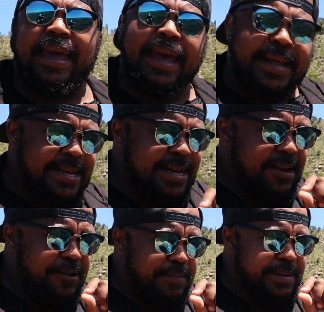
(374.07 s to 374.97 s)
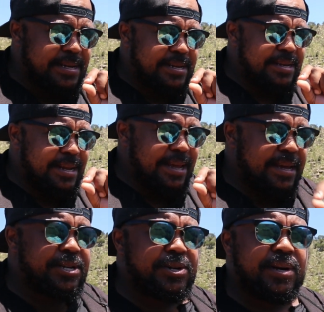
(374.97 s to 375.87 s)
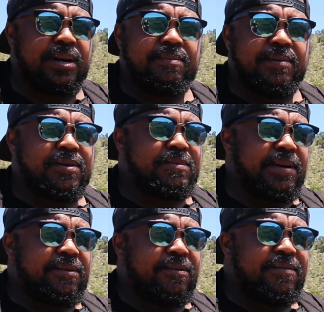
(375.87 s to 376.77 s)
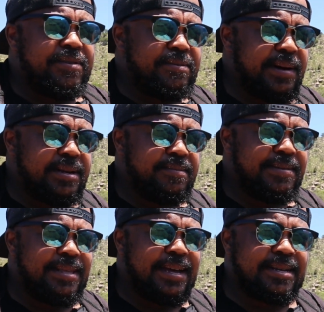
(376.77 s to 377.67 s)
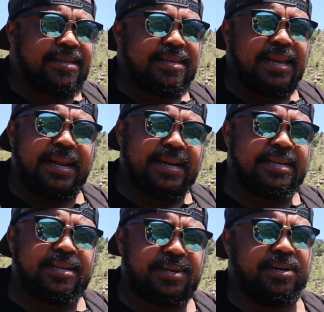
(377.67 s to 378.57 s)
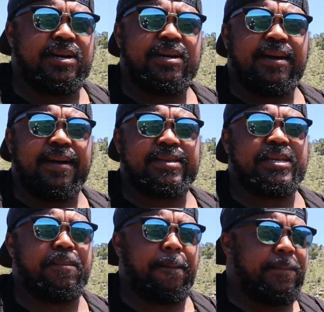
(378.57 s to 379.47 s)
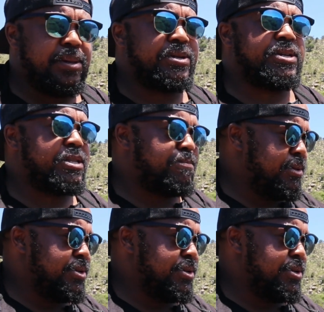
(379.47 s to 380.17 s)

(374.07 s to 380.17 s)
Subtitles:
Adding a little bit extra because my girlfriend reminded me that I didn't say Lucky Star. I said Pilchards.